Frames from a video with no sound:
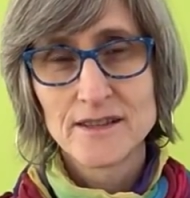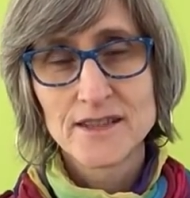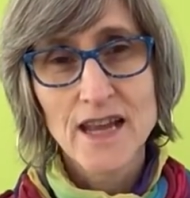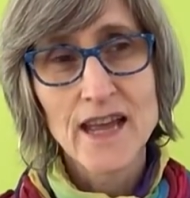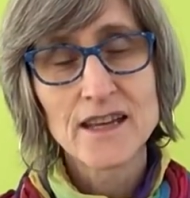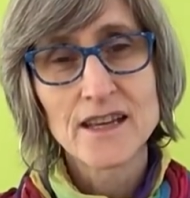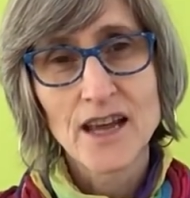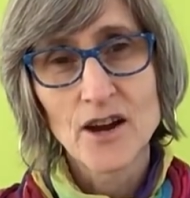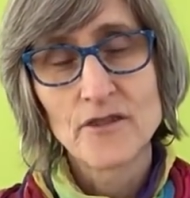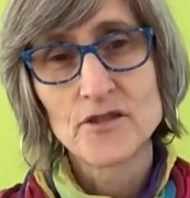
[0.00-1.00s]
Take
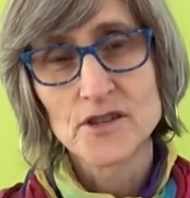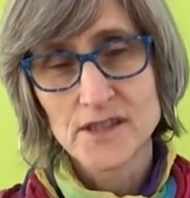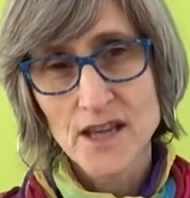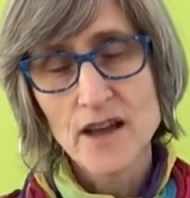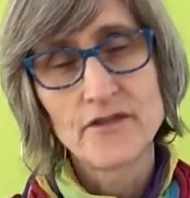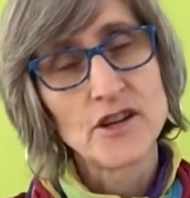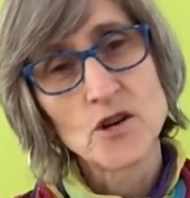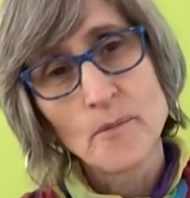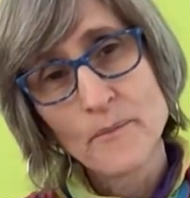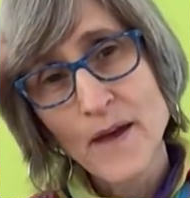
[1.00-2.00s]
care of yourself and
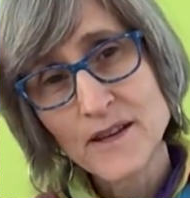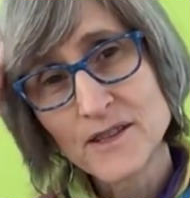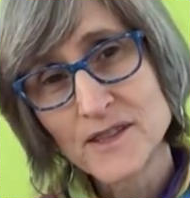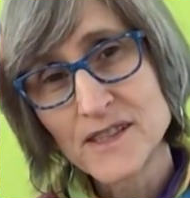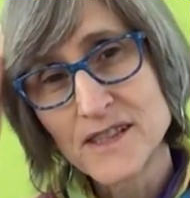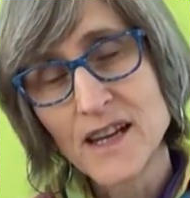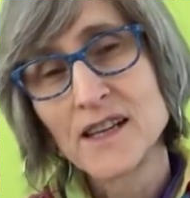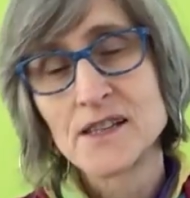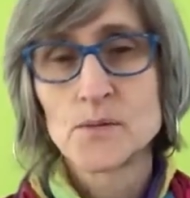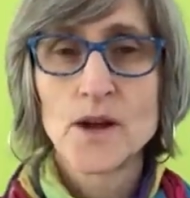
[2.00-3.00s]
your mental state
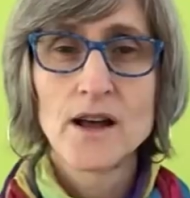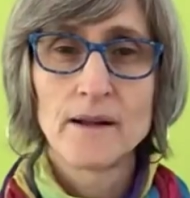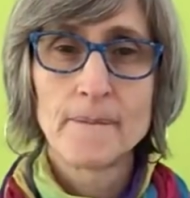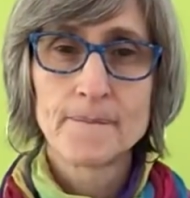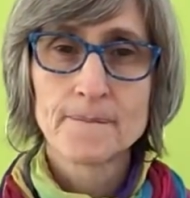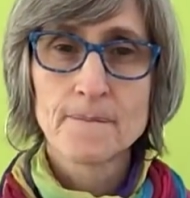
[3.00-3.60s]
as well.